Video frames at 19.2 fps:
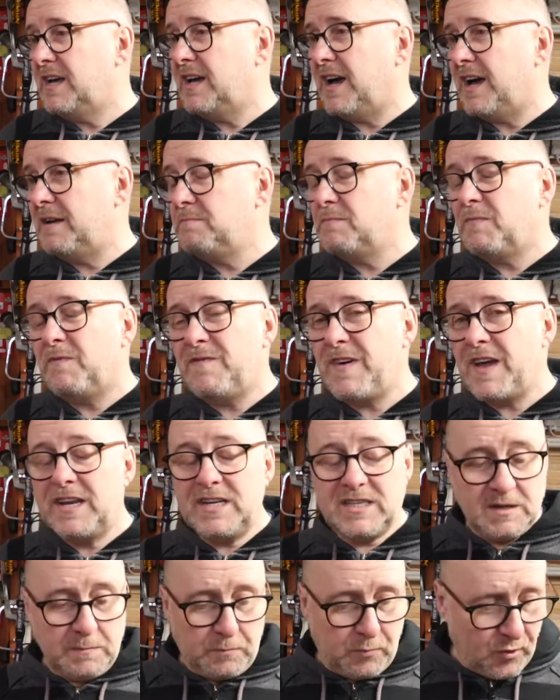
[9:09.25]
I'm very
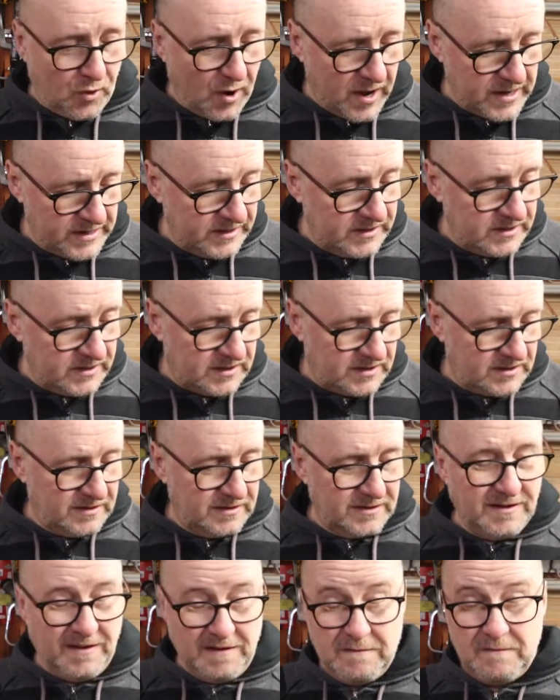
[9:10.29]
surprised
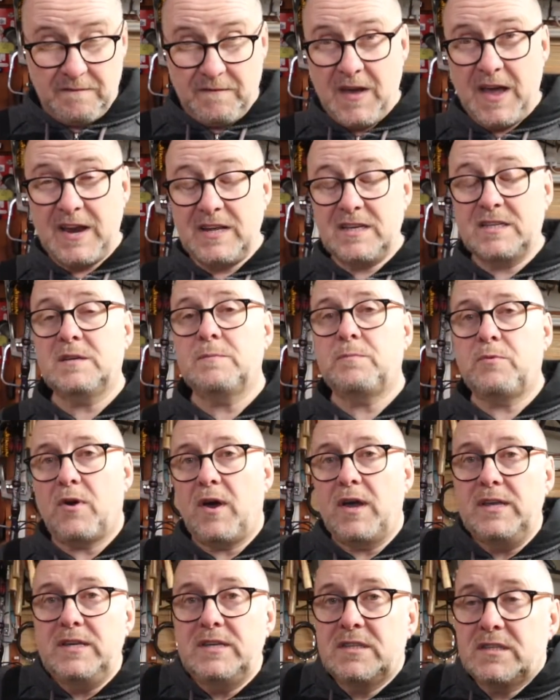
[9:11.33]

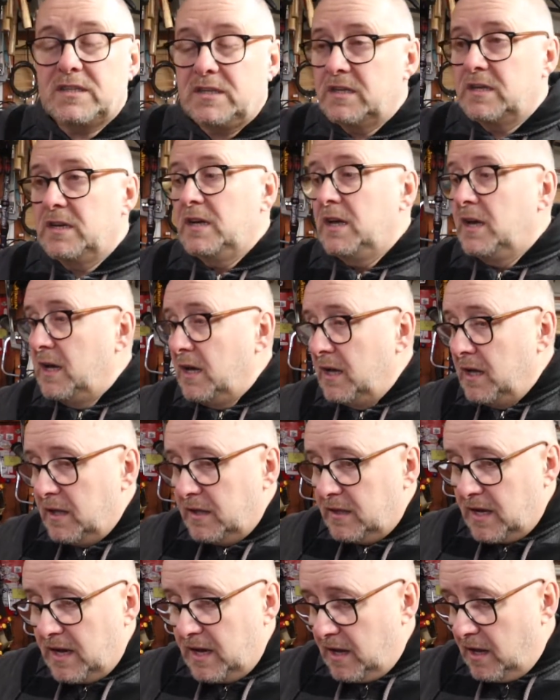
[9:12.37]

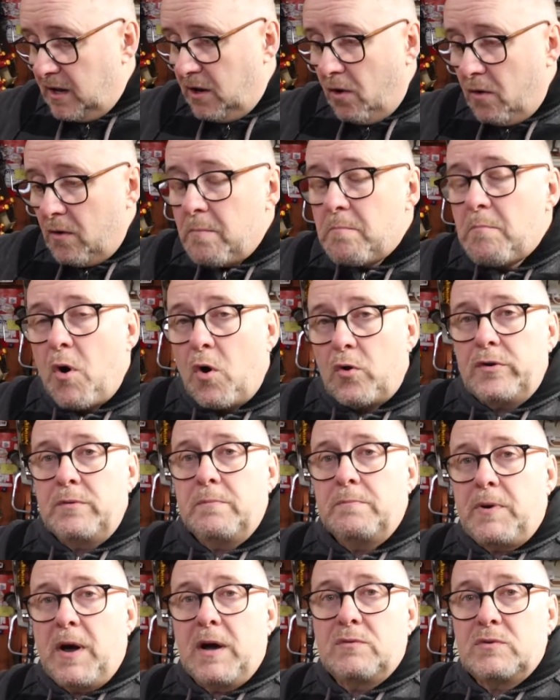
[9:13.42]
that a lot of modern
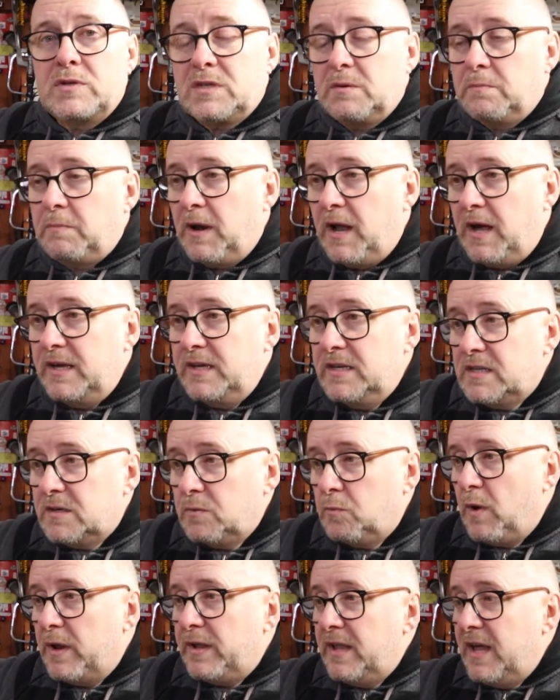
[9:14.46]
power supplies,
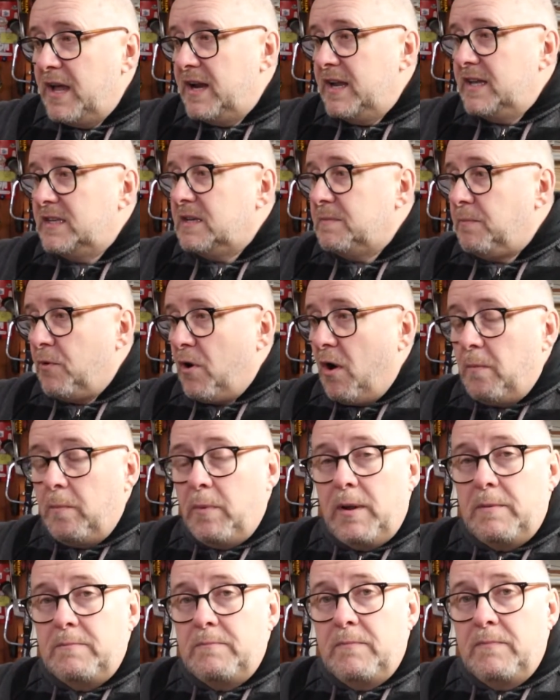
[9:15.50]
when there is a
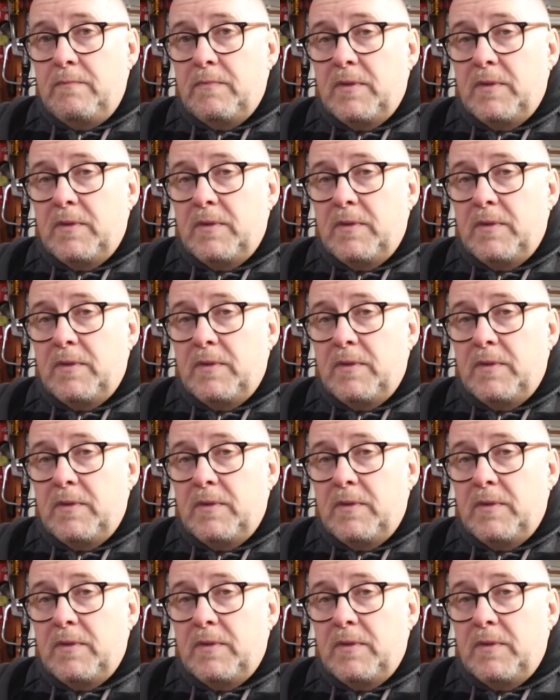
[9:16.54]
problem,